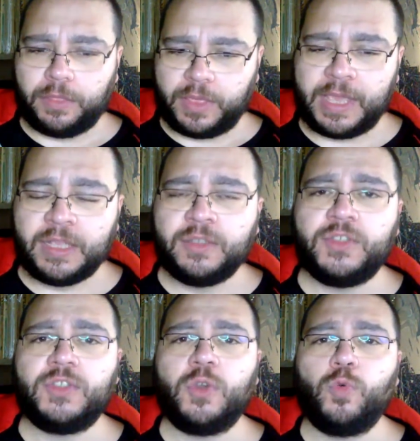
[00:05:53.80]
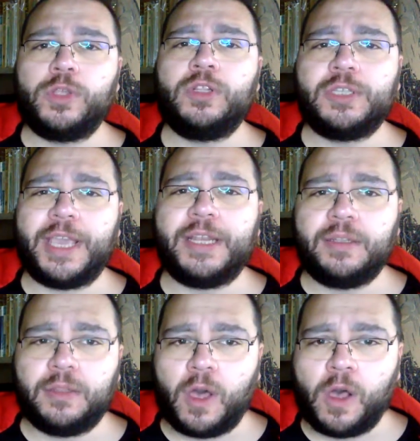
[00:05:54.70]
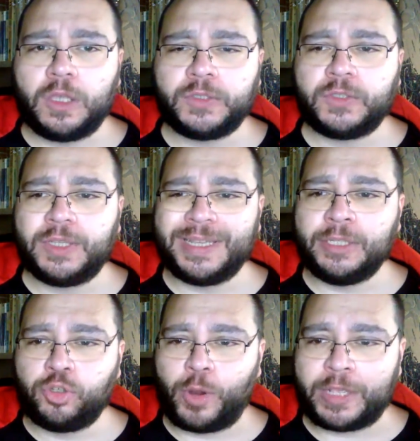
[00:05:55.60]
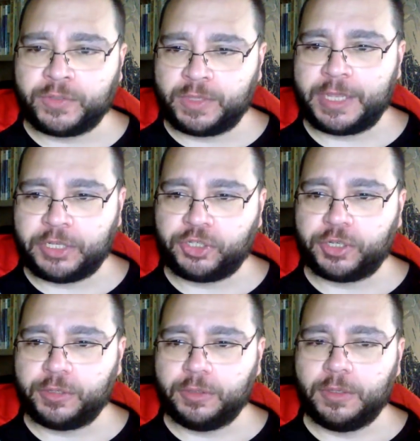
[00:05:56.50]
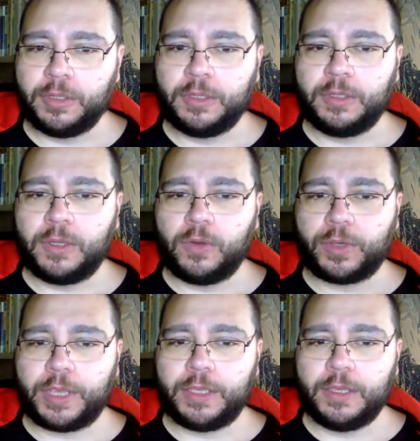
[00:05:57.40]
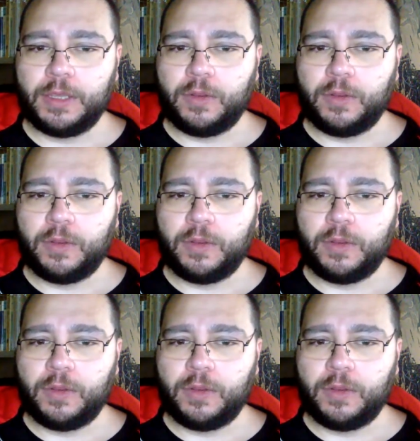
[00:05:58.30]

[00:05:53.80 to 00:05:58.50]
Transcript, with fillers: Things will get lost in translation, okay?